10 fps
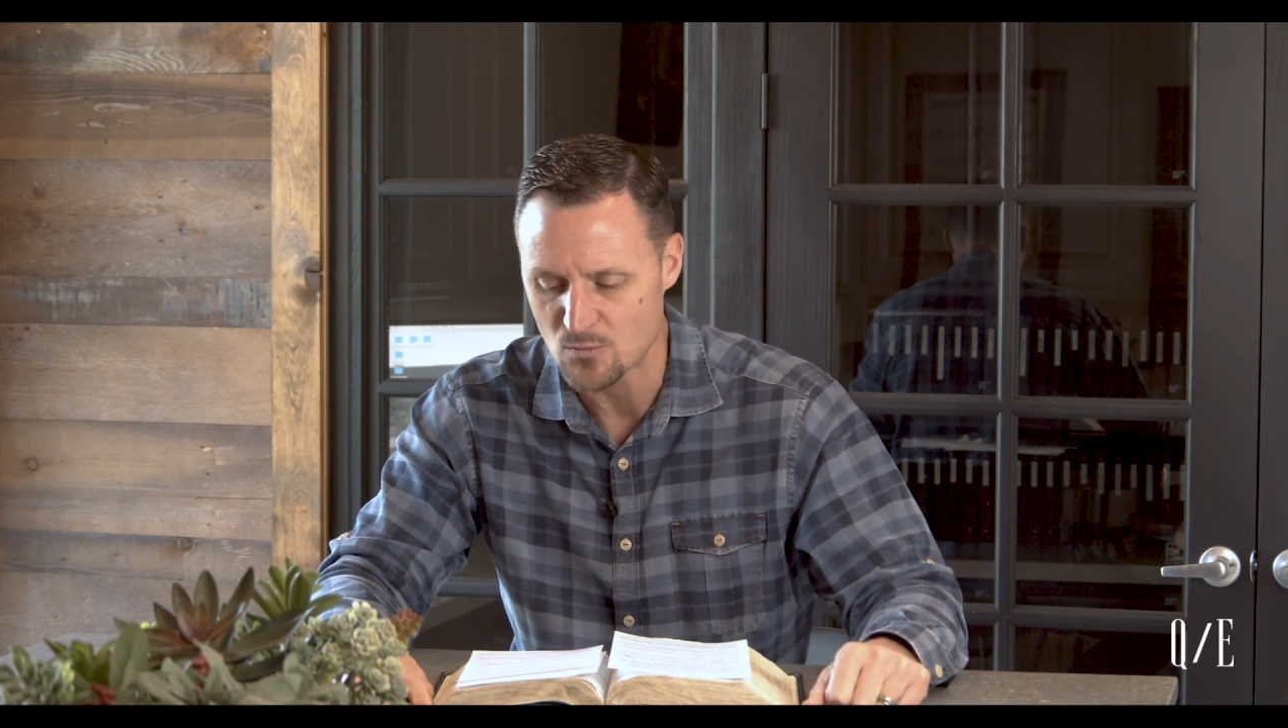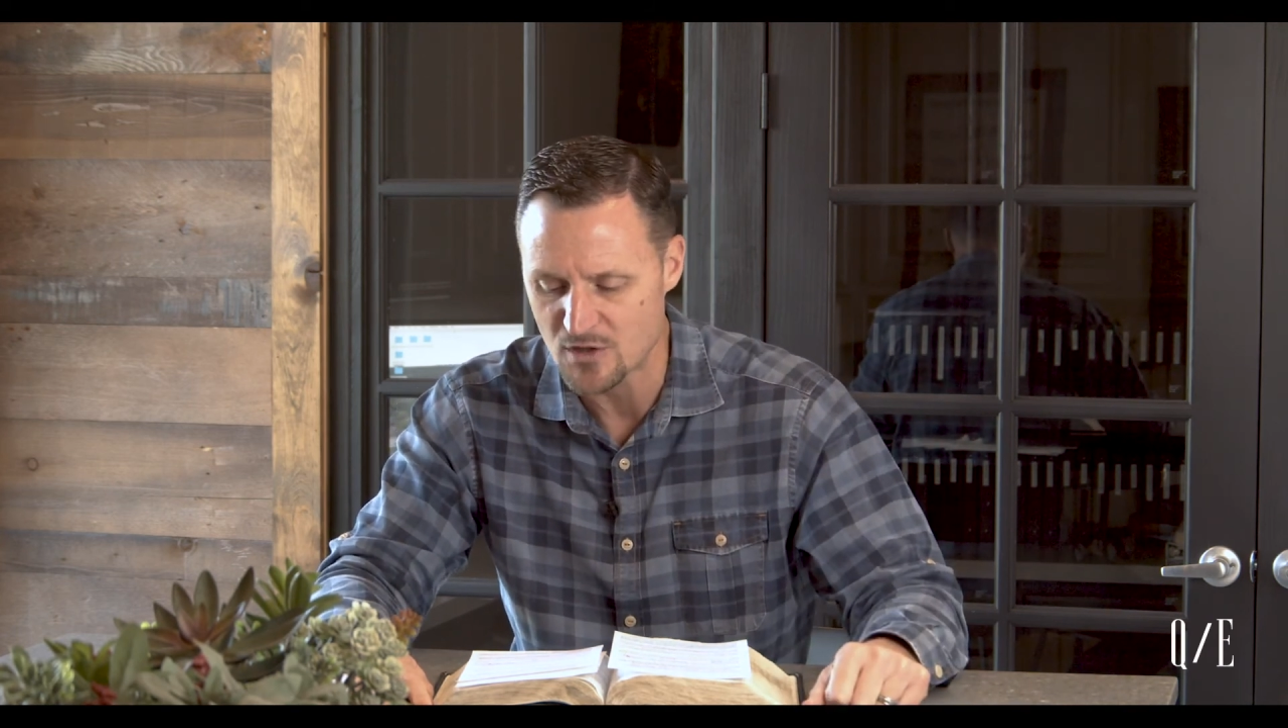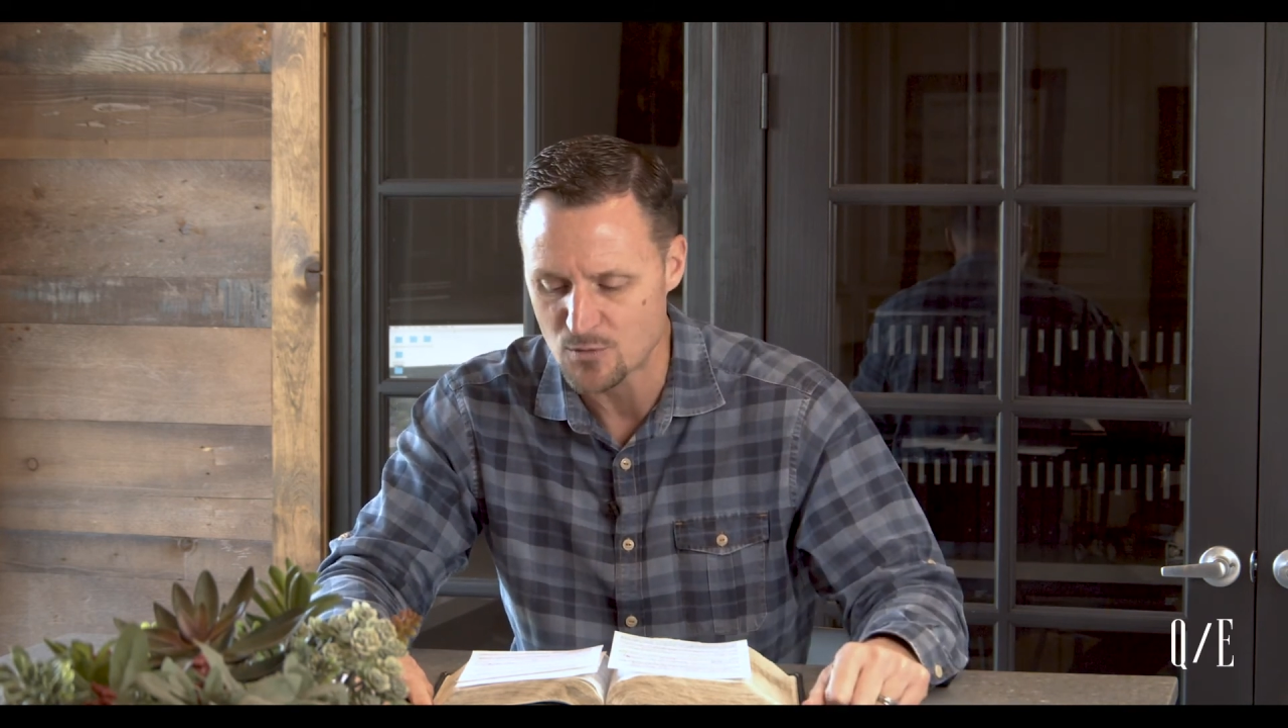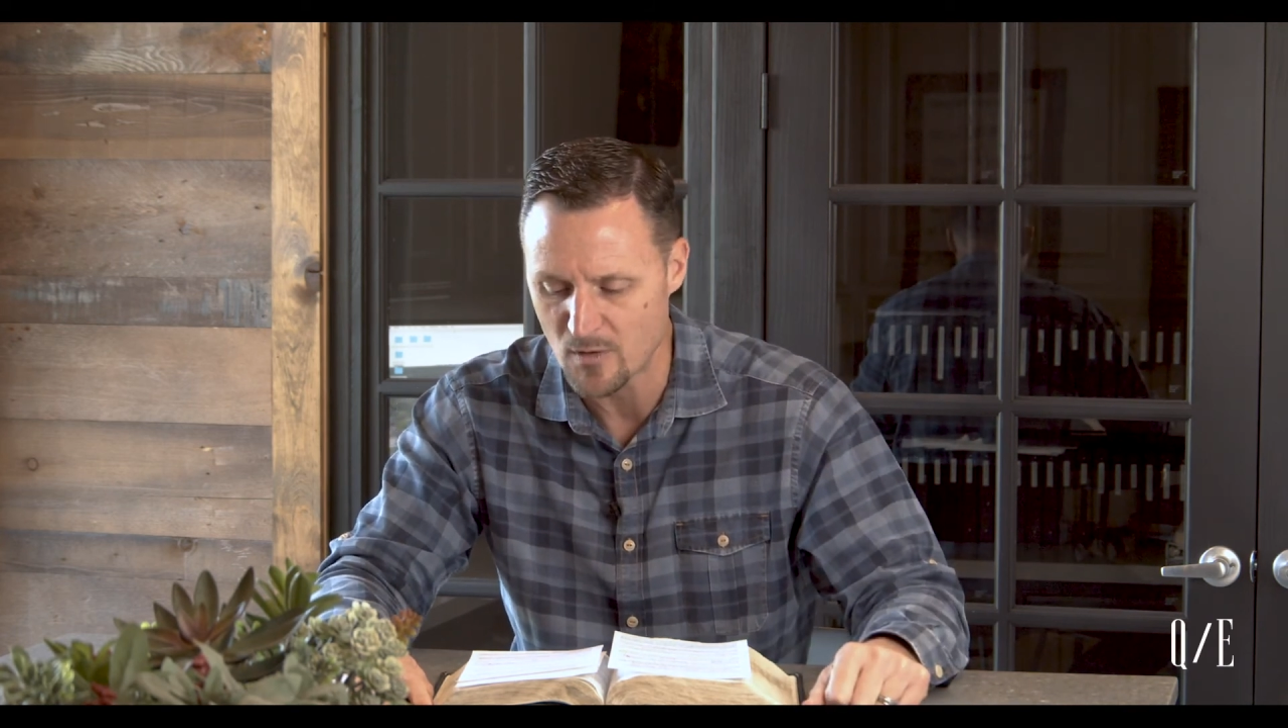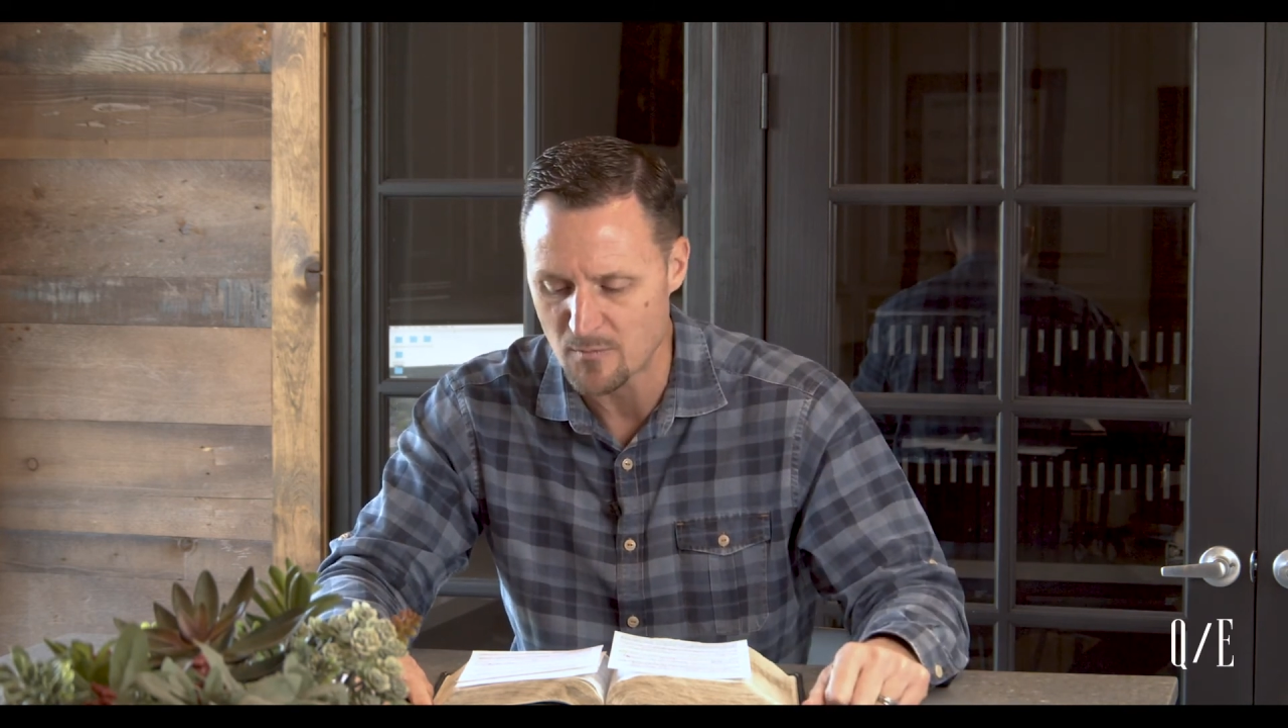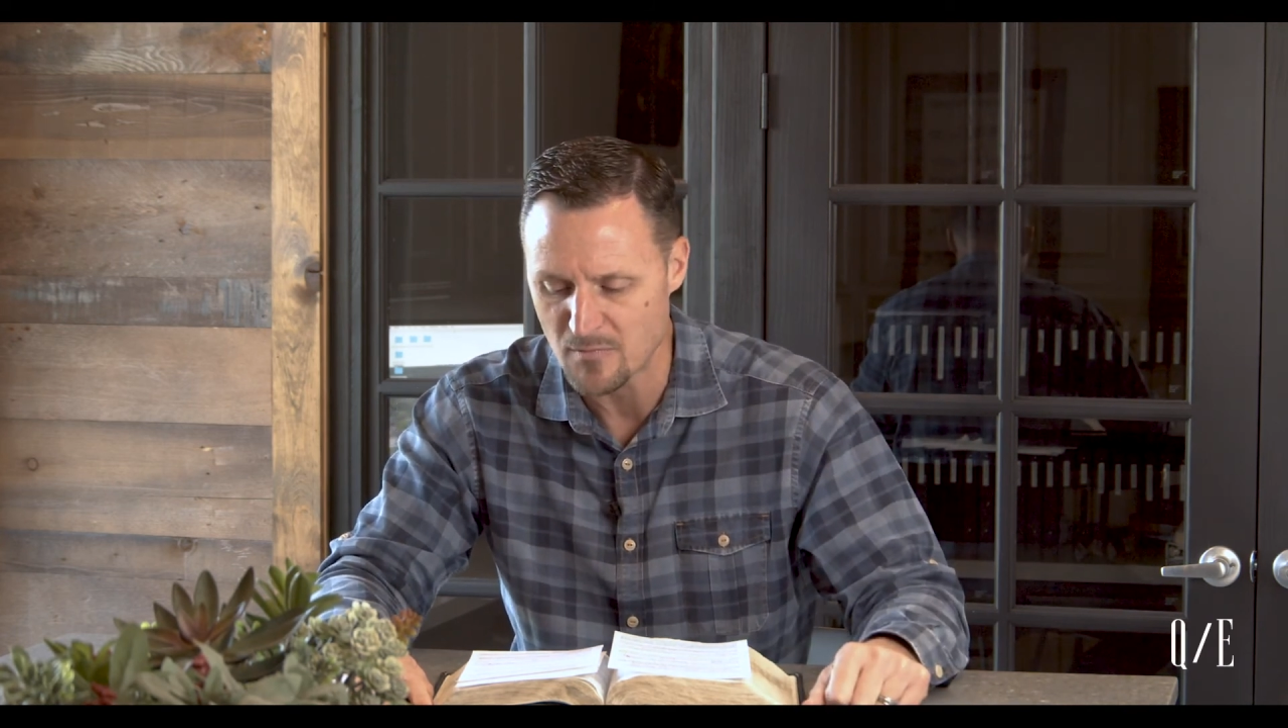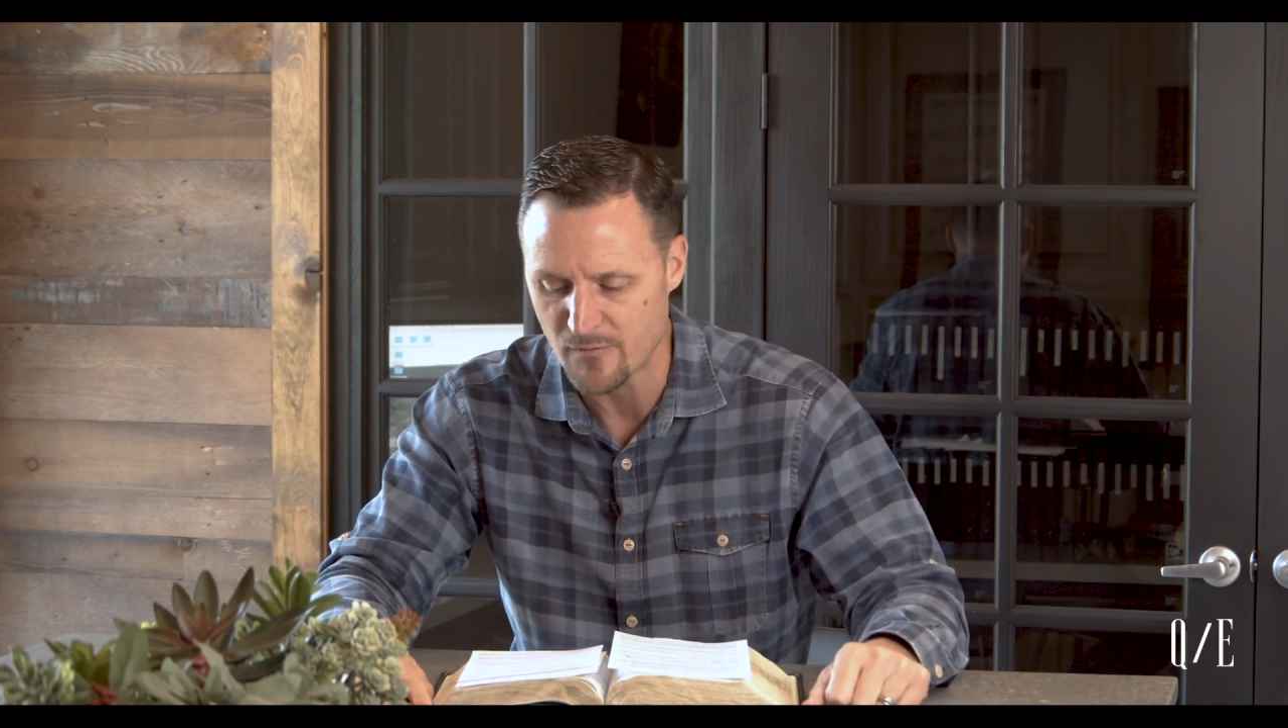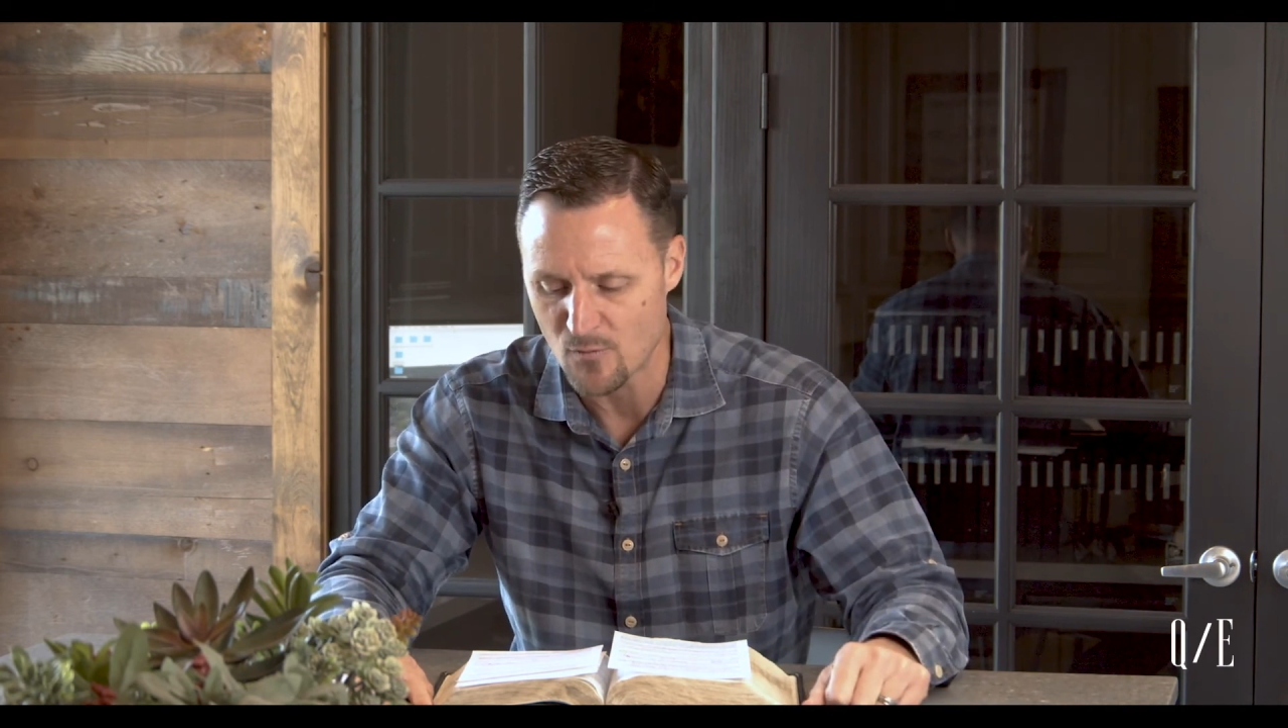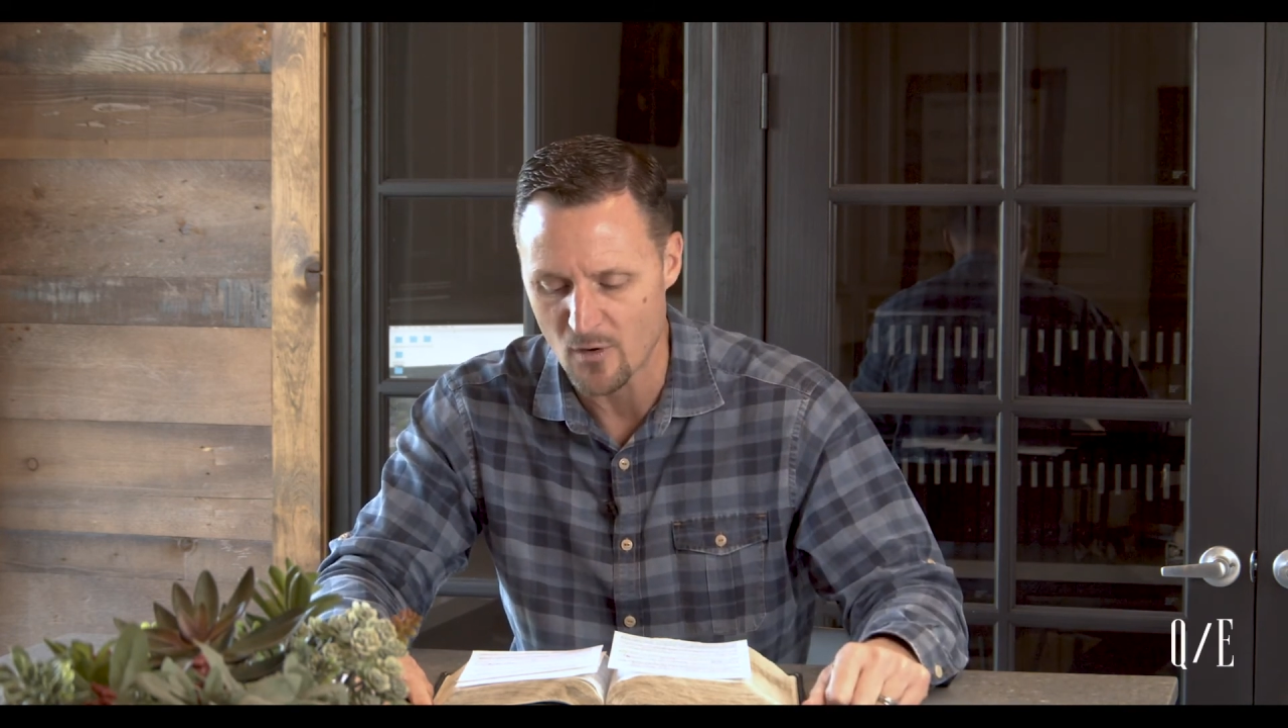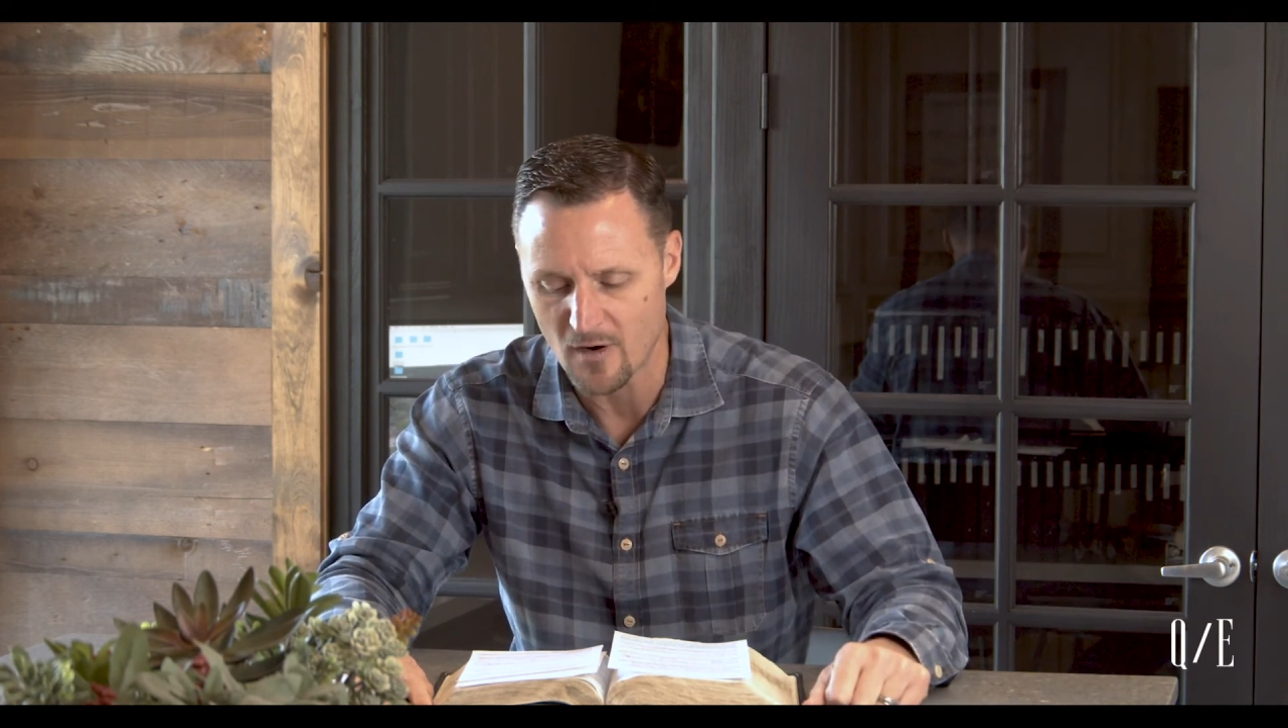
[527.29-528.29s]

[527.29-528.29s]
which went before